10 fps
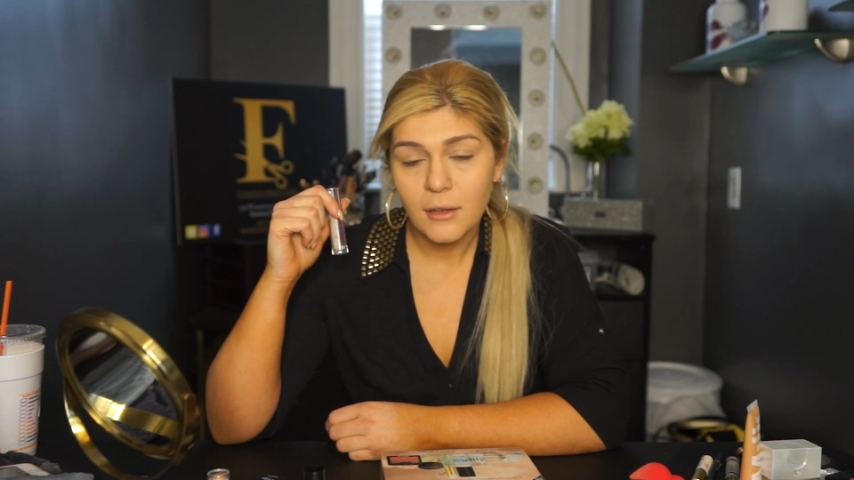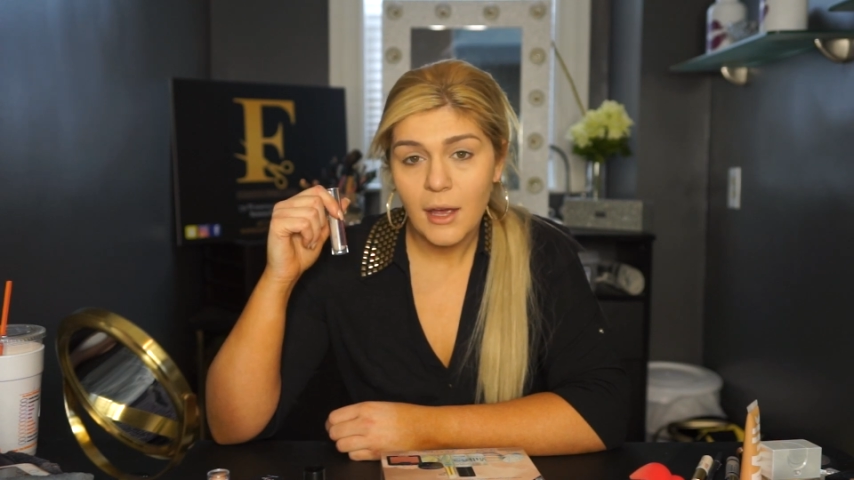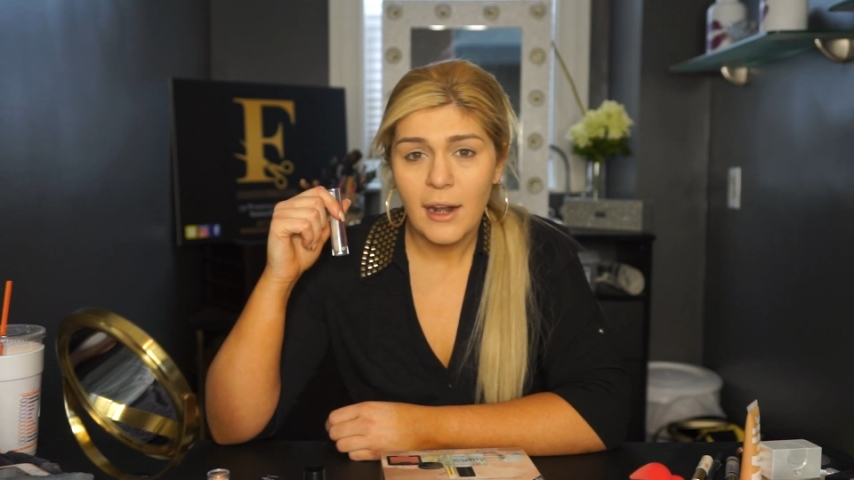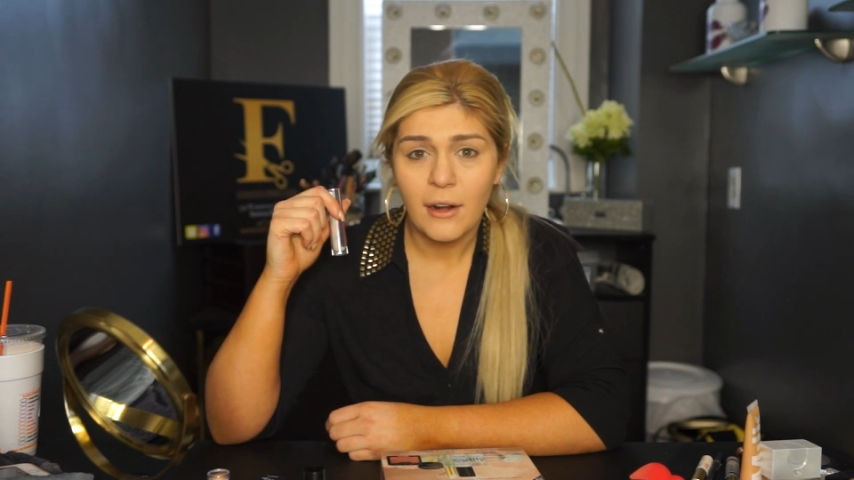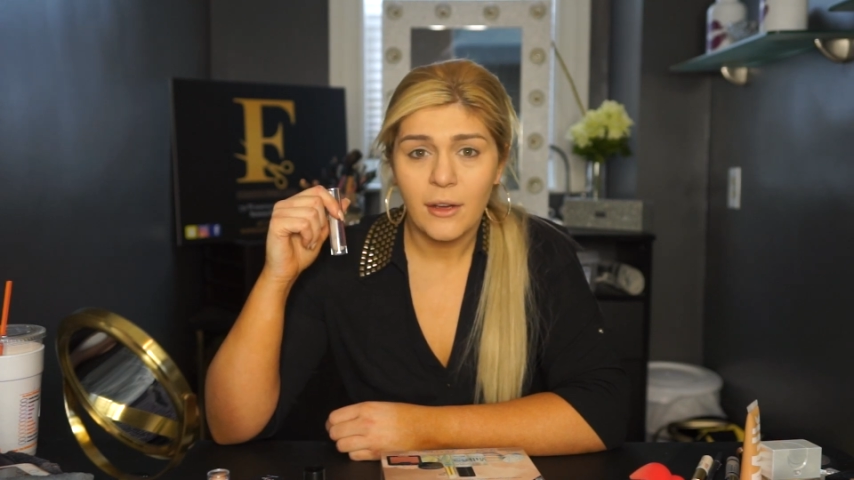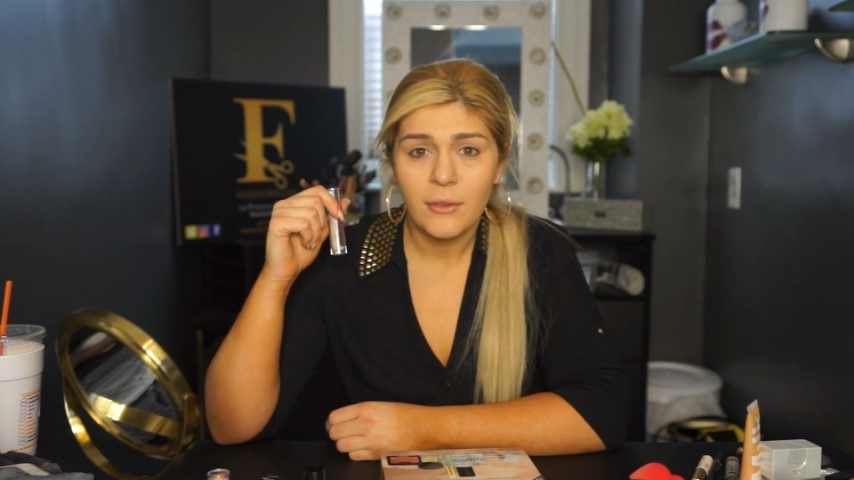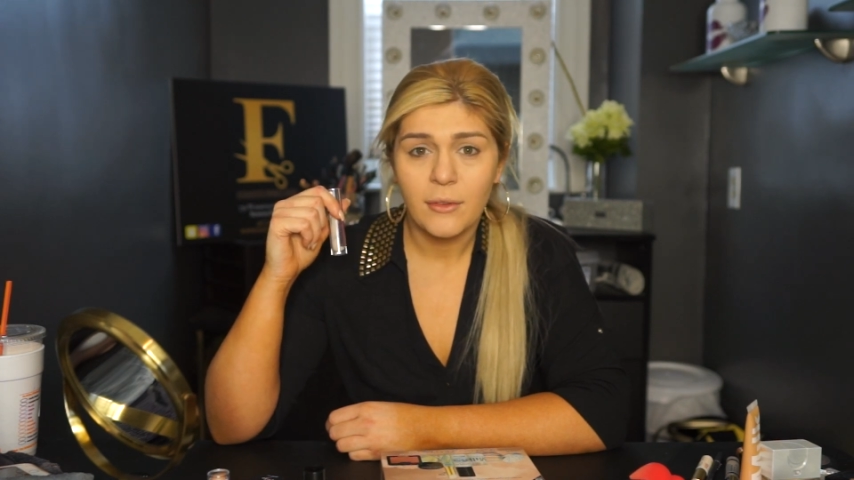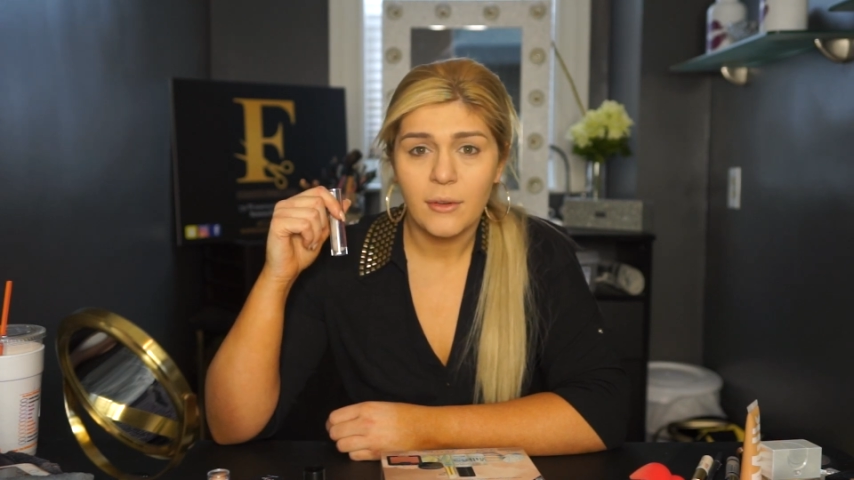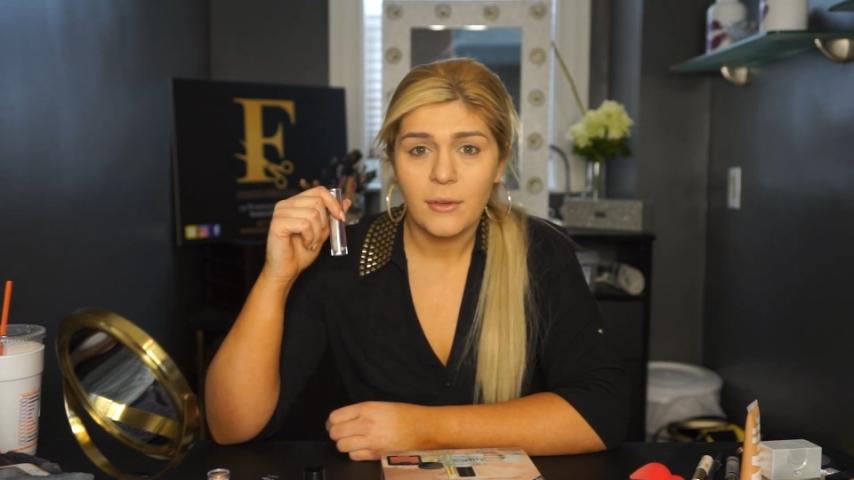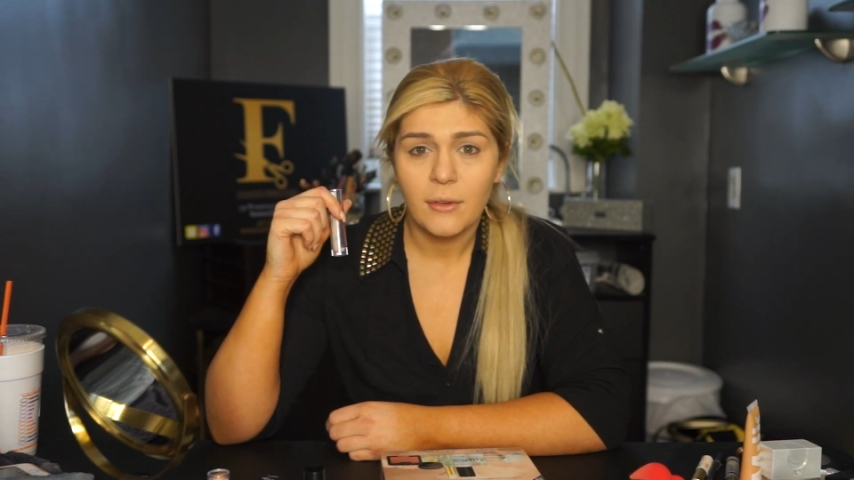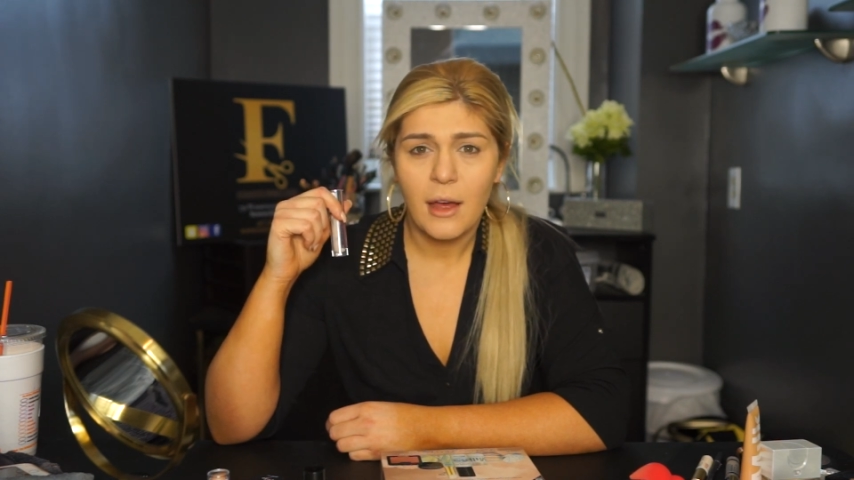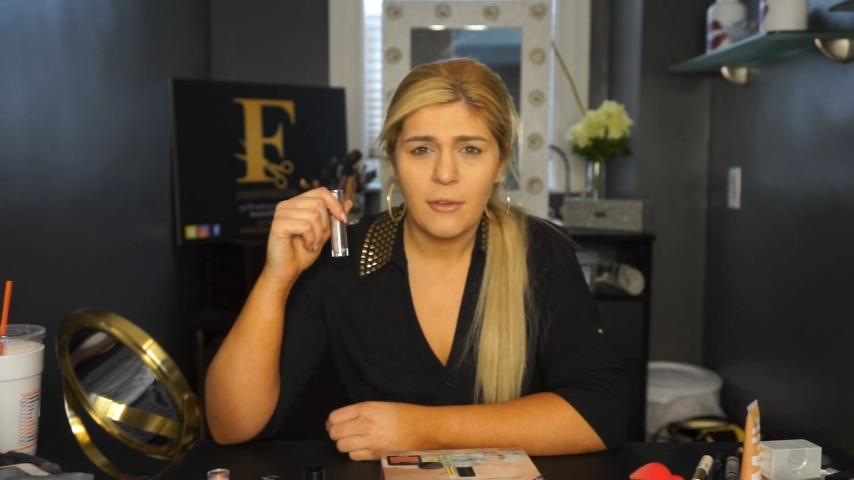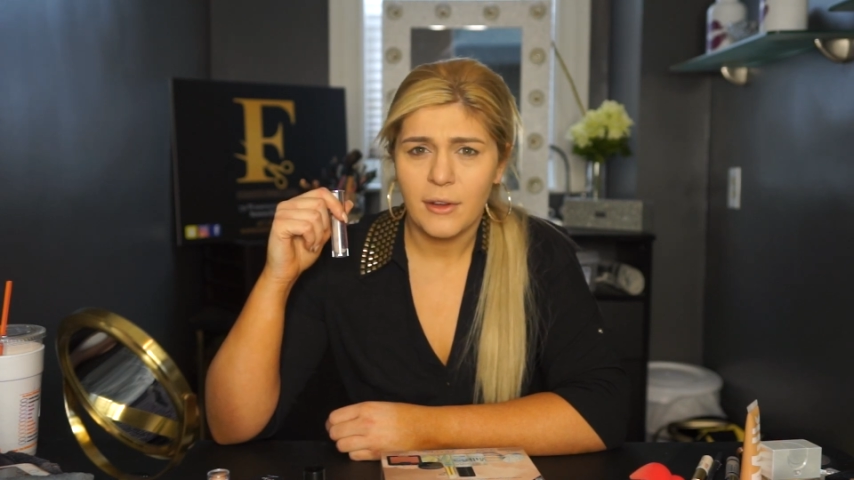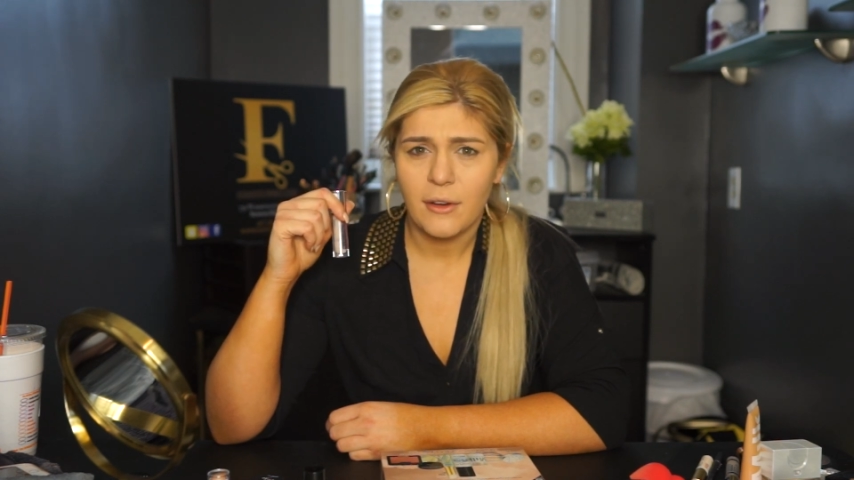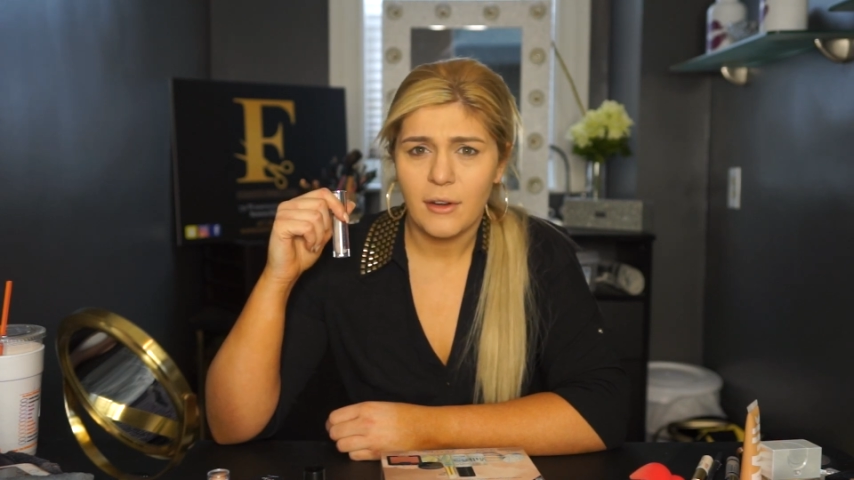I don't know. I'll
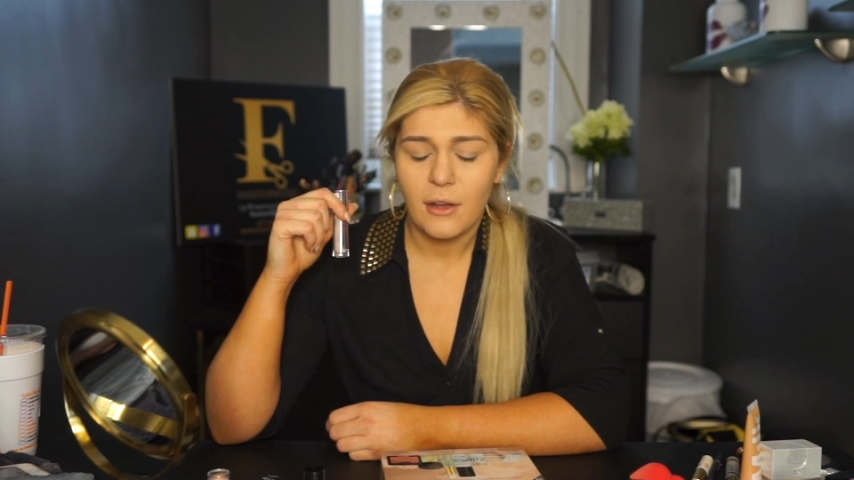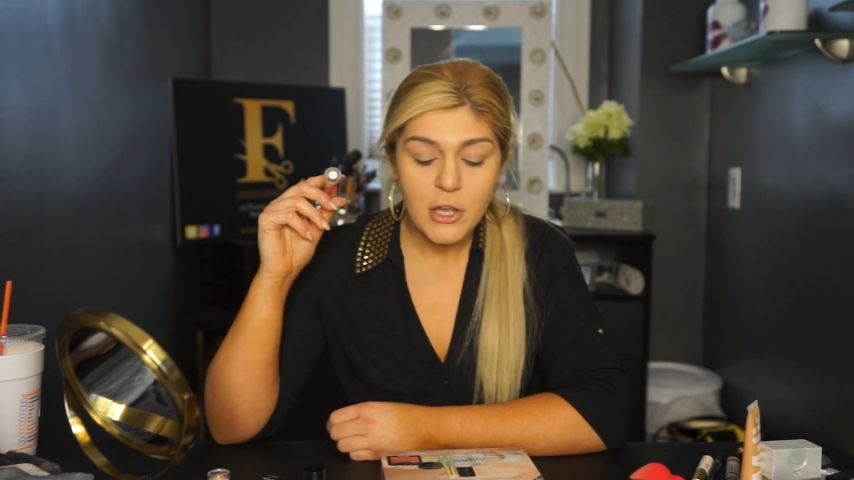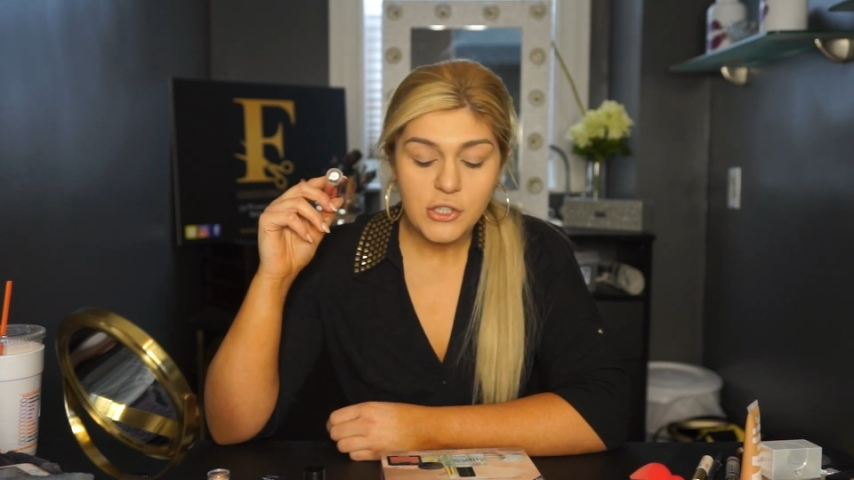figure it out.